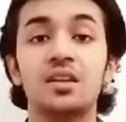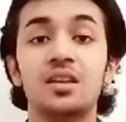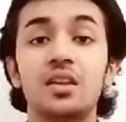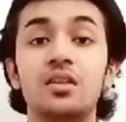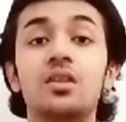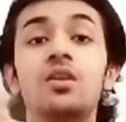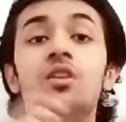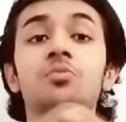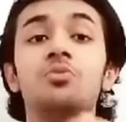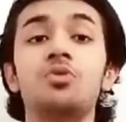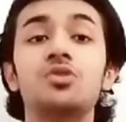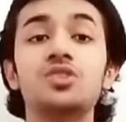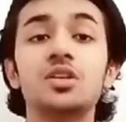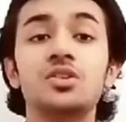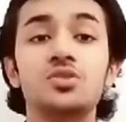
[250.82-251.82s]
Then third
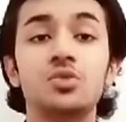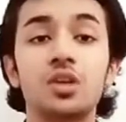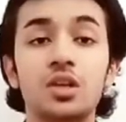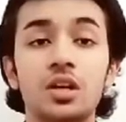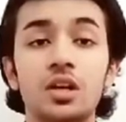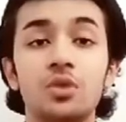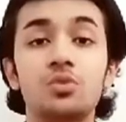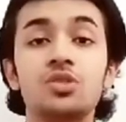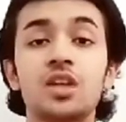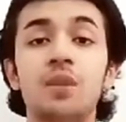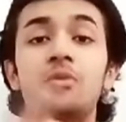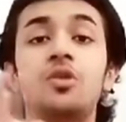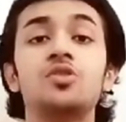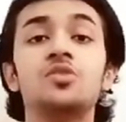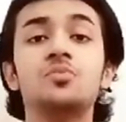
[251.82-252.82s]
project should include
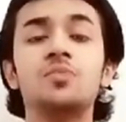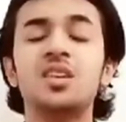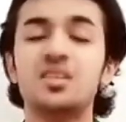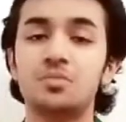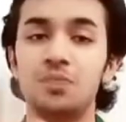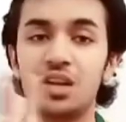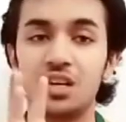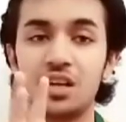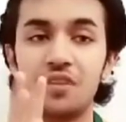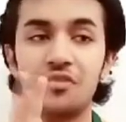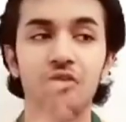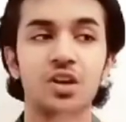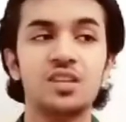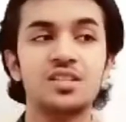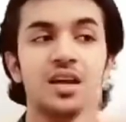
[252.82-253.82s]
about mixed media, for
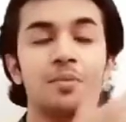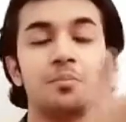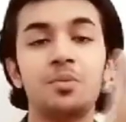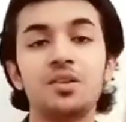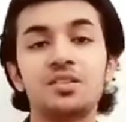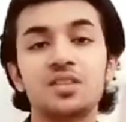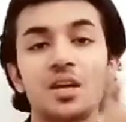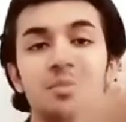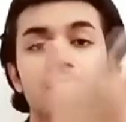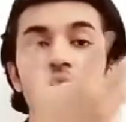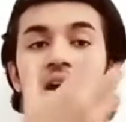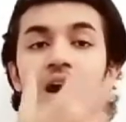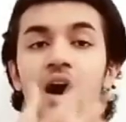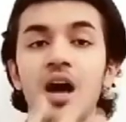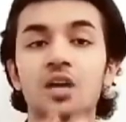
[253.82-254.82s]
example some
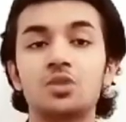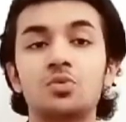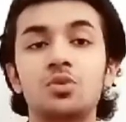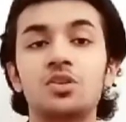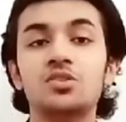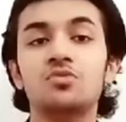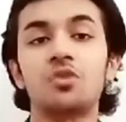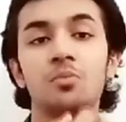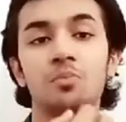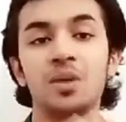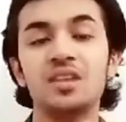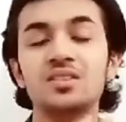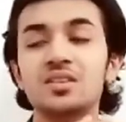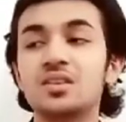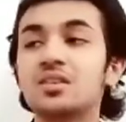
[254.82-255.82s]
artworks from
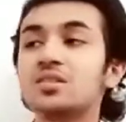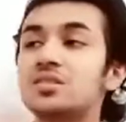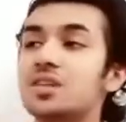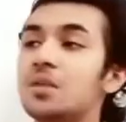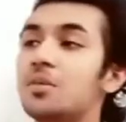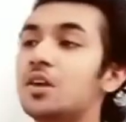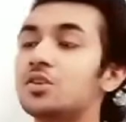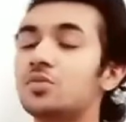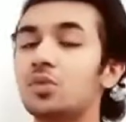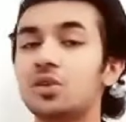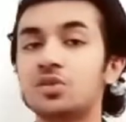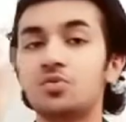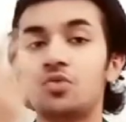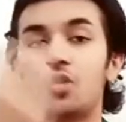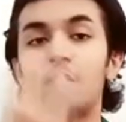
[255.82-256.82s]
pencil, some artworks
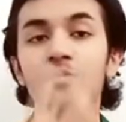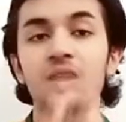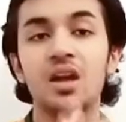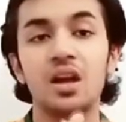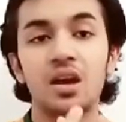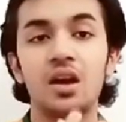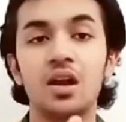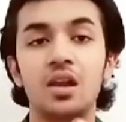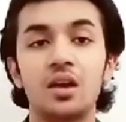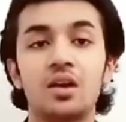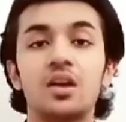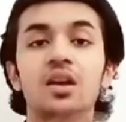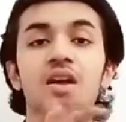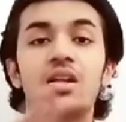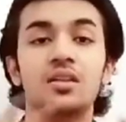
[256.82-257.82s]
from color.
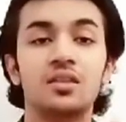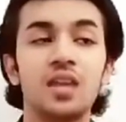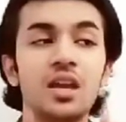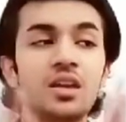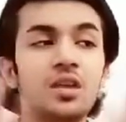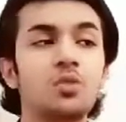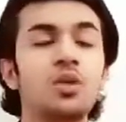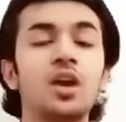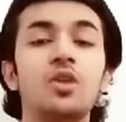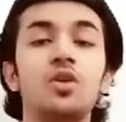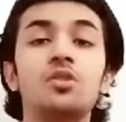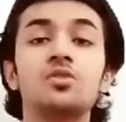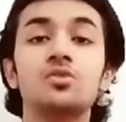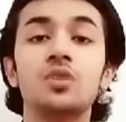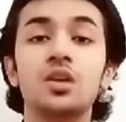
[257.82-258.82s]
Then you can
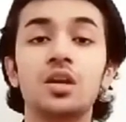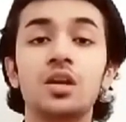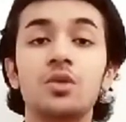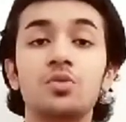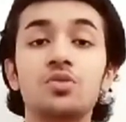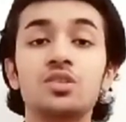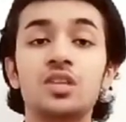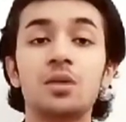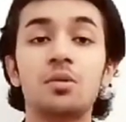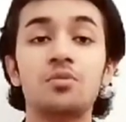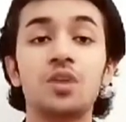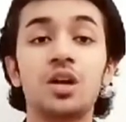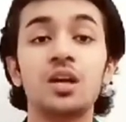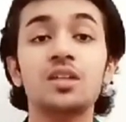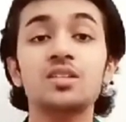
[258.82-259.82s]
also include some of
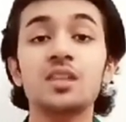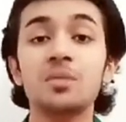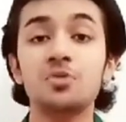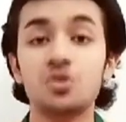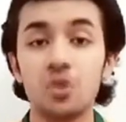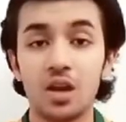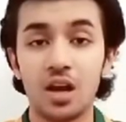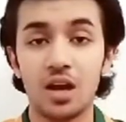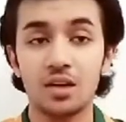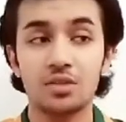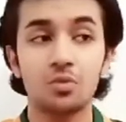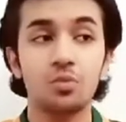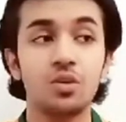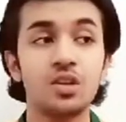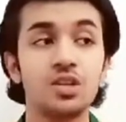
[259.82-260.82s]
the conceptual art
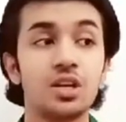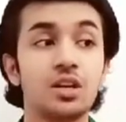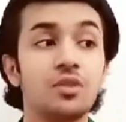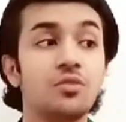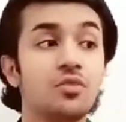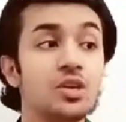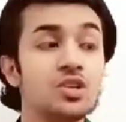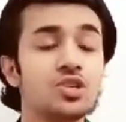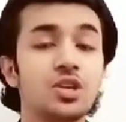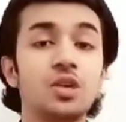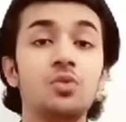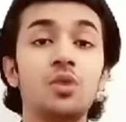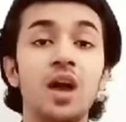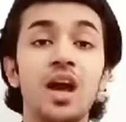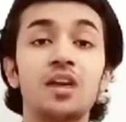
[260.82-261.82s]
in which
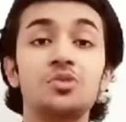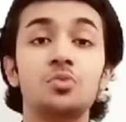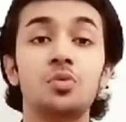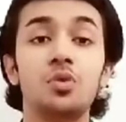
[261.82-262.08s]
you had